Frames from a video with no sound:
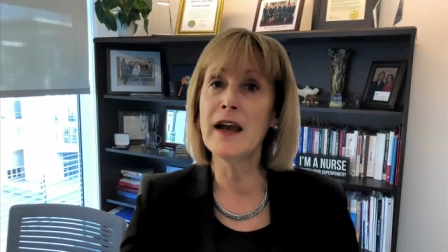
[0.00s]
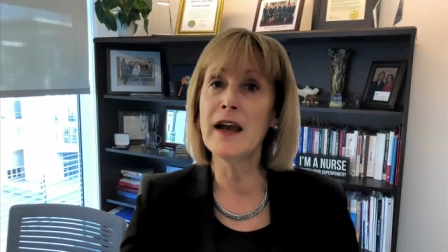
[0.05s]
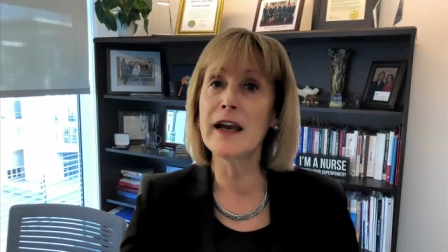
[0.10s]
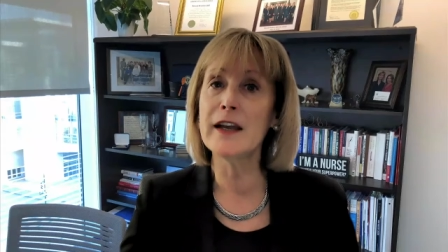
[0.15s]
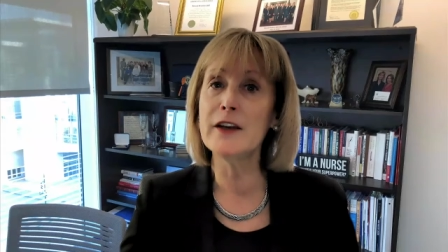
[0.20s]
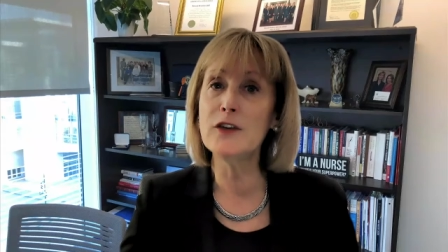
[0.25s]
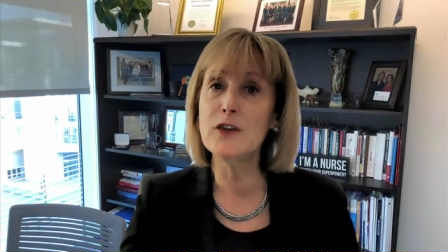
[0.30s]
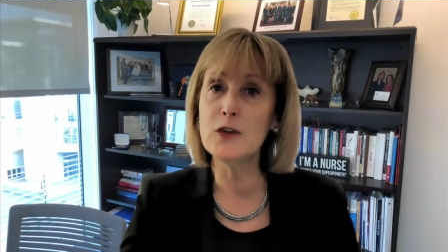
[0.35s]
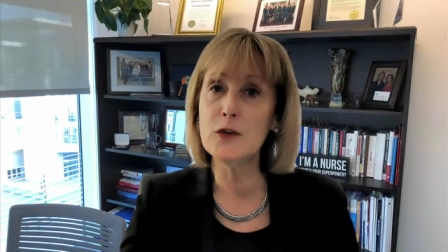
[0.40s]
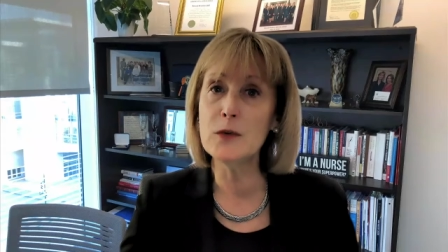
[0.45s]
I
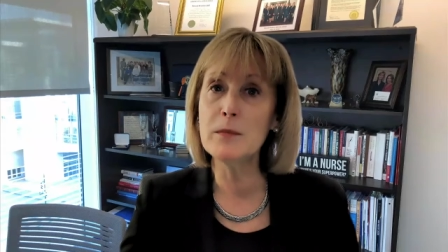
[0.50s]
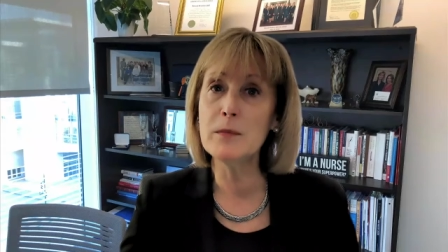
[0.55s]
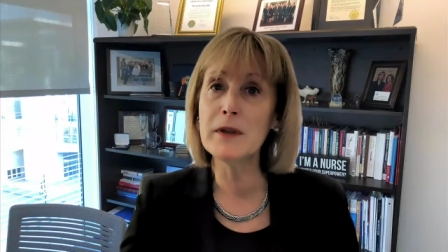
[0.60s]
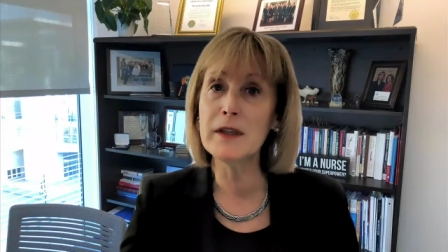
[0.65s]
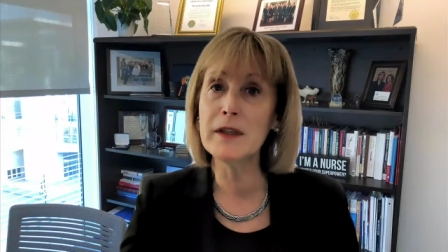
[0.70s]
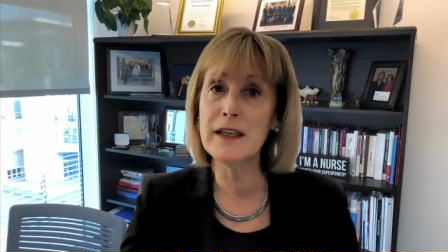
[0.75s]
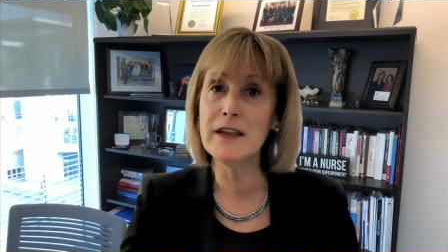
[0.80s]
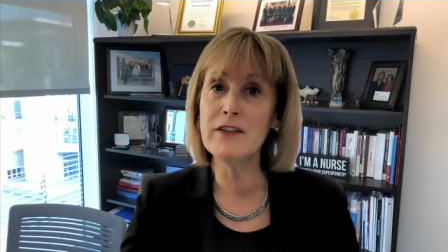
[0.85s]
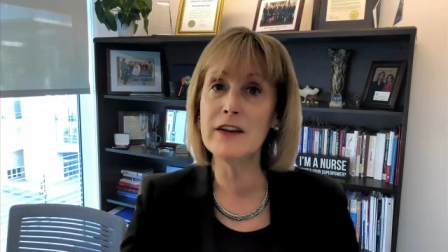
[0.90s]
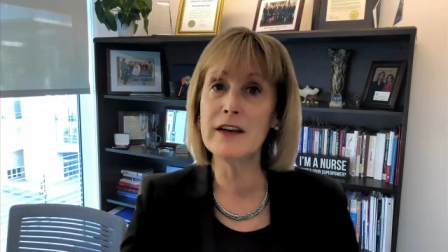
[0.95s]
do
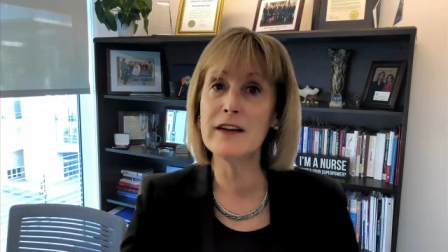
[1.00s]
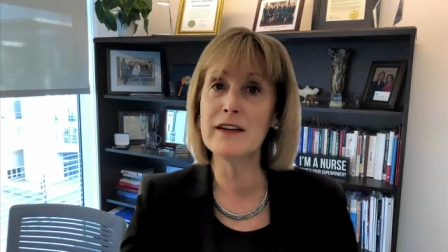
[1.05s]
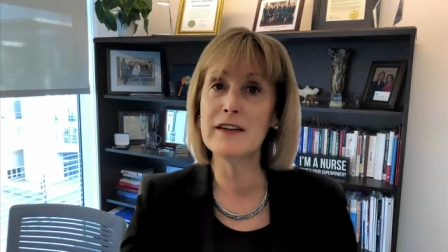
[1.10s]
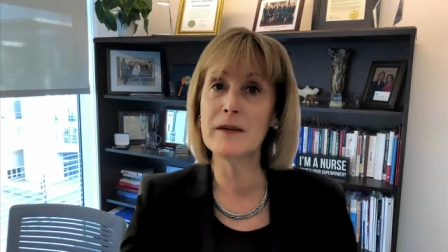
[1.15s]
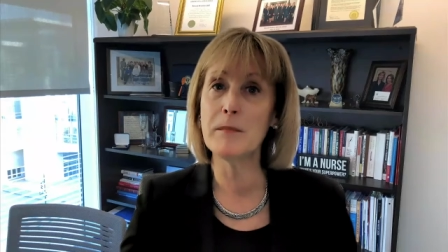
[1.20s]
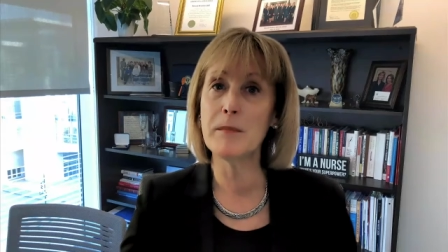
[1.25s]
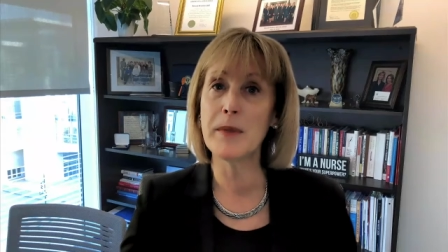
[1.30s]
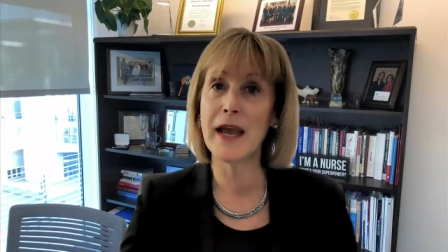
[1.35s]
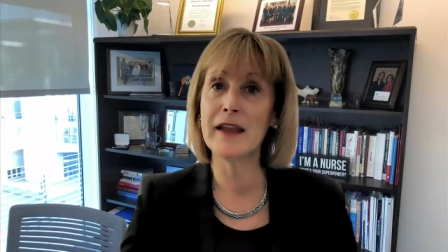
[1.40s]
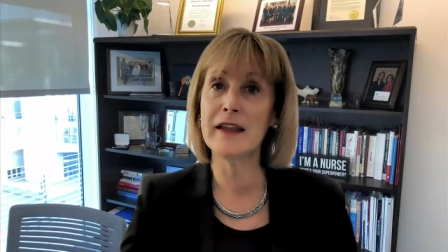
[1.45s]
believe it is a
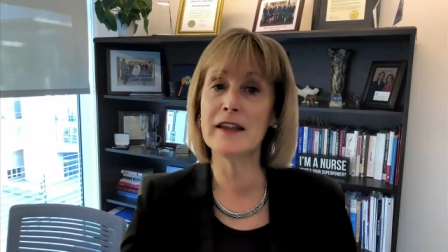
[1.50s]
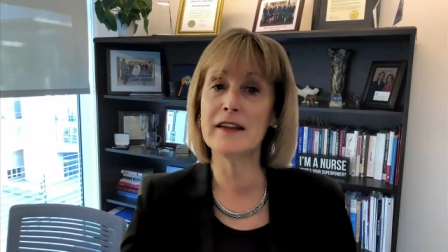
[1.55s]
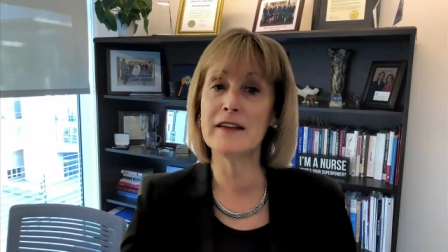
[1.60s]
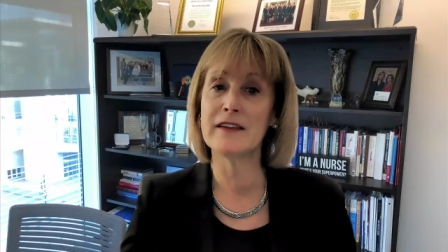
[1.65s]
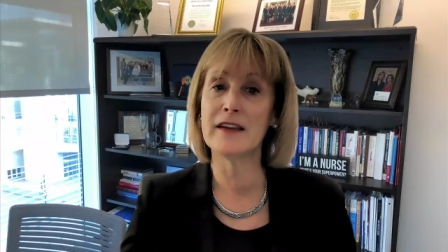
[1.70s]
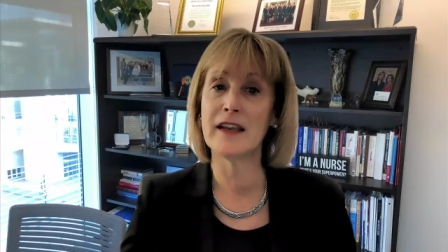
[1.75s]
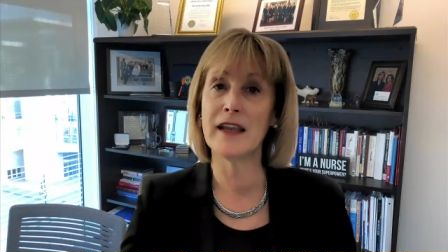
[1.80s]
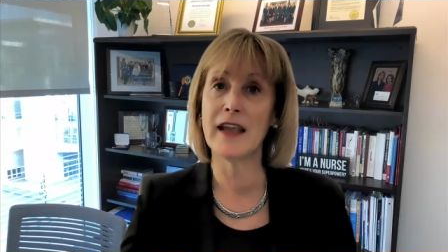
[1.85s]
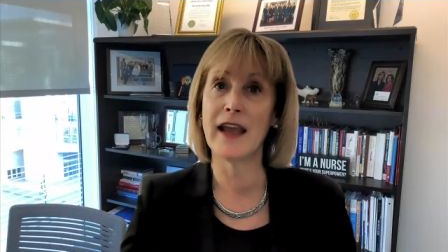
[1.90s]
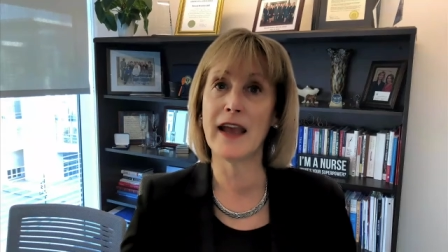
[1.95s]
balancing